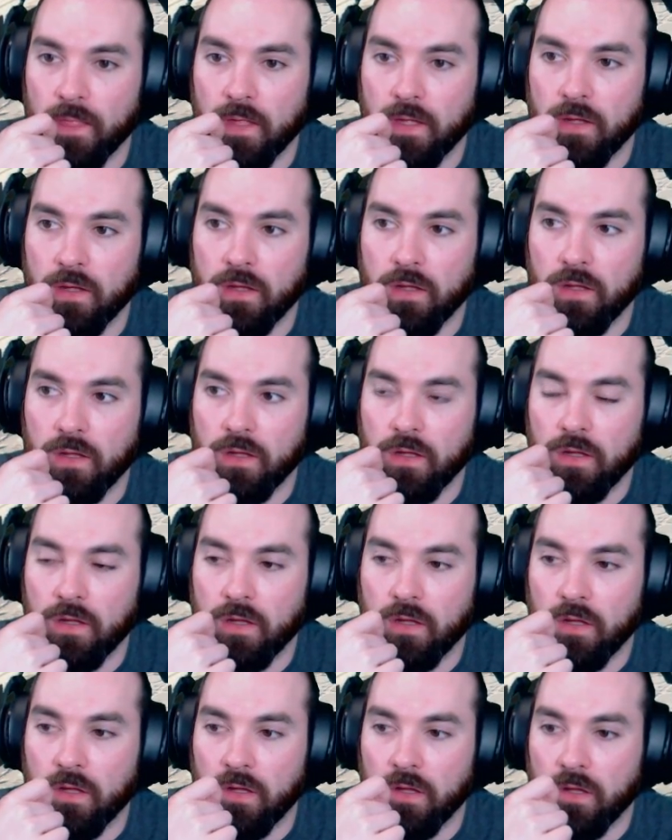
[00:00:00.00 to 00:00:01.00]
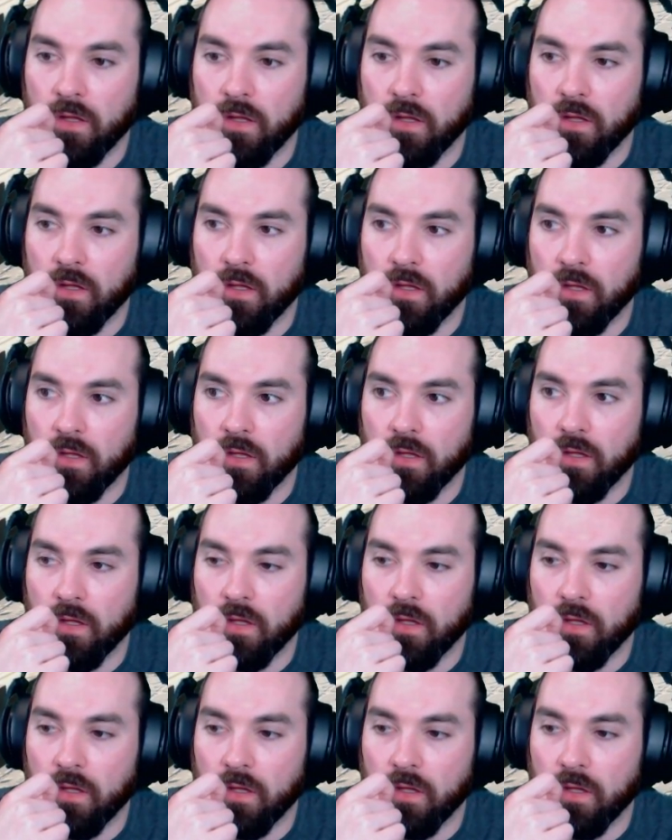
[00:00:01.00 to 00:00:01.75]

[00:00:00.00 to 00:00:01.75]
(no one is talking)